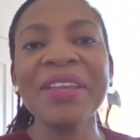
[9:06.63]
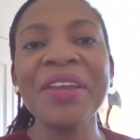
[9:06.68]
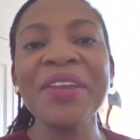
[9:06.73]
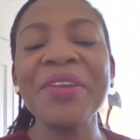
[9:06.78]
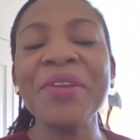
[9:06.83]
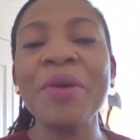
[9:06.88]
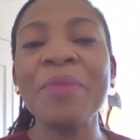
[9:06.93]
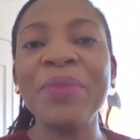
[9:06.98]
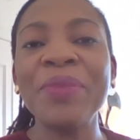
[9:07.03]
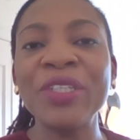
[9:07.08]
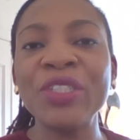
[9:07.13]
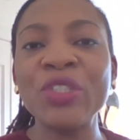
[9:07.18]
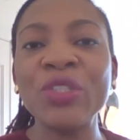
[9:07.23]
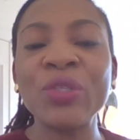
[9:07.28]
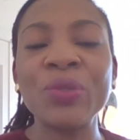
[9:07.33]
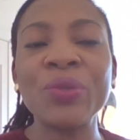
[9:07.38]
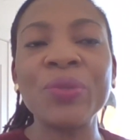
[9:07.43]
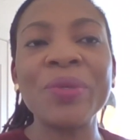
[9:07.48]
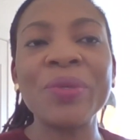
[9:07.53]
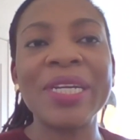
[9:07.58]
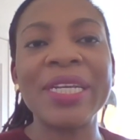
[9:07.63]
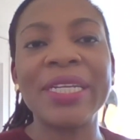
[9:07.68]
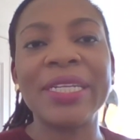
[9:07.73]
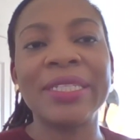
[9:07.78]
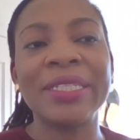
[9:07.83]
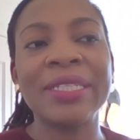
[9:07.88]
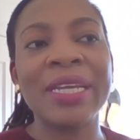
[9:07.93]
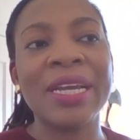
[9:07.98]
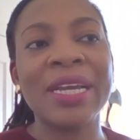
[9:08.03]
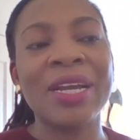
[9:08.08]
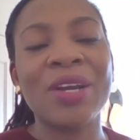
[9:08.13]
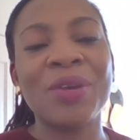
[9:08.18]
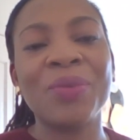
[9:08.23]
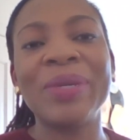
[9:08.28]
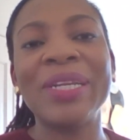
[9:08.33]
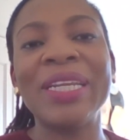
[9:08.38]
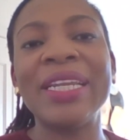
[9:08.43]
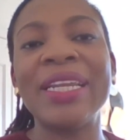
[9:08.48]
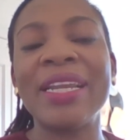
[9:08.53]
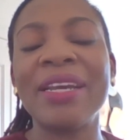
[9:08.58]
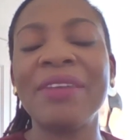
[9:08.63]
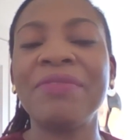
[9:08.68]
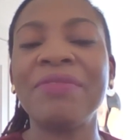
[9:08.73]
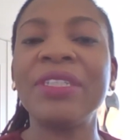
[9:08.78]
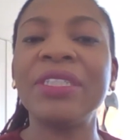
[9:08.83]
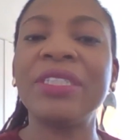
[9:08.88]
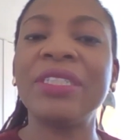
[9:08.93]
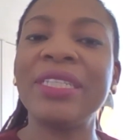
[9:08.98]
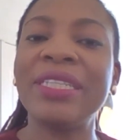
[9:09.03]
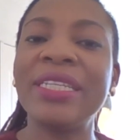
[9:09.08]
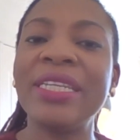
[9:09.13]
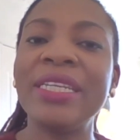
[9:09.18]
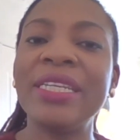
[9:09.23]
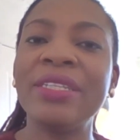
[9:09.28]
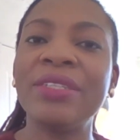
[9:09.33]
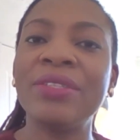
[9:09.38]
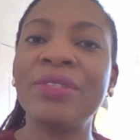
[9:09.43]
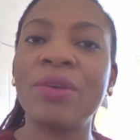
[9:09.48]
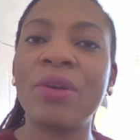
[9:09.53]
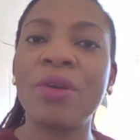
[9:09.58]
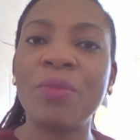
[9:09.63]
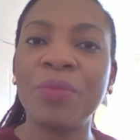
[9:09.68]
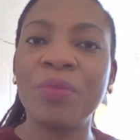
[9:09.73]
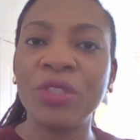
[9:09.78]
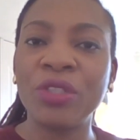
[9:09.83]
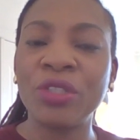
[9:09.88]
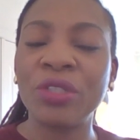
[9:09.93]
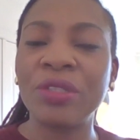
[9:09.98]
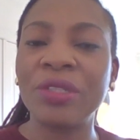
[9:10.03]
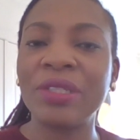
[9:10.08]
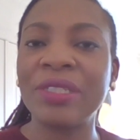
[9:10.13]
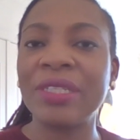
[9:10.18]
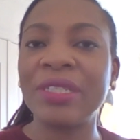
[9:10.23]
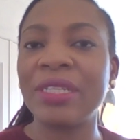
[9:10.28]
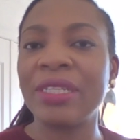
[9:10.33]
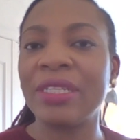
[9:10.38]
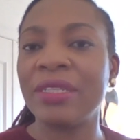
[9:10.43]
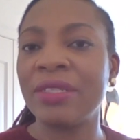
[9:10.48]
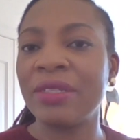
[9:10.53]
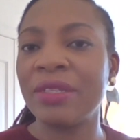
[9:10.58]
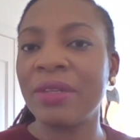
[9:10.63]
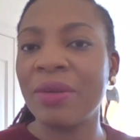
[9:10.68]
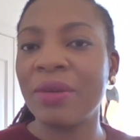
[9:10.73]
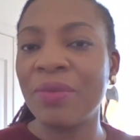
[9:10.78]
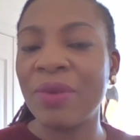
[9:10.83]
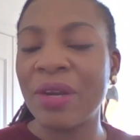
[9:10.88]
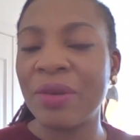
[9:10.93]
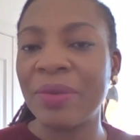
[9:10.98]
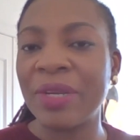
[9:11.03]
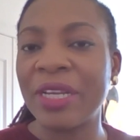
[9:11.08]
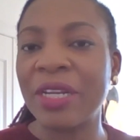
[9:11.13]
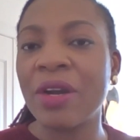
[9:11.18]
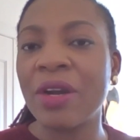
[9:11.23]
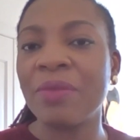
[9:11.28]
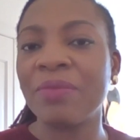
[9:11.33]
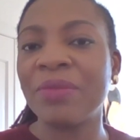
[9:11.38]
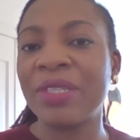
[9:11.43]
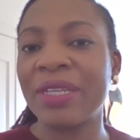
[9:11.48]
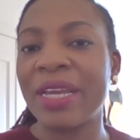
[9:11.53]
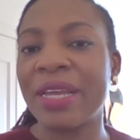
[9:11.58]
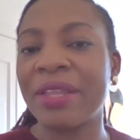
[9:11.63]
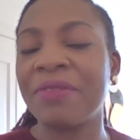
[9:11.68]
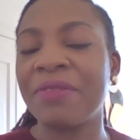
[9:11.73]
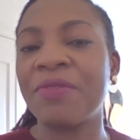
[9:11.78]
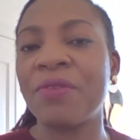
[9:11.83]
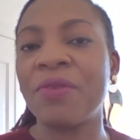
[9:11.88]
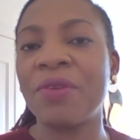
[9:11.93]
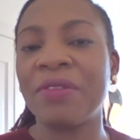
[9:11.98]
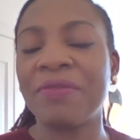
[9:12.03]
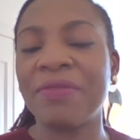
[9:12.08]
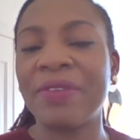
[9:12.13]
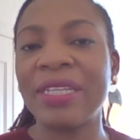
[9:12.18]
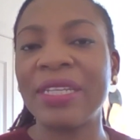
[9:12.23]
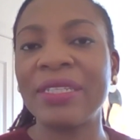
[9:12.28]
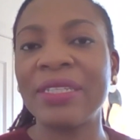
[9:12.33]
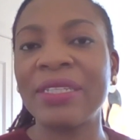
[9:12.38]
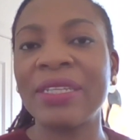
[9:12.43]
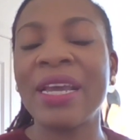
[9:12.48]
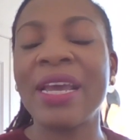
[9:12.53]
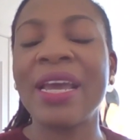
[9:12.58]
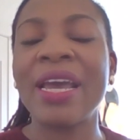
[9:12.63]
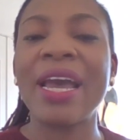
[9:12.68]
Number two is we leverage these opportunities where we come together for events,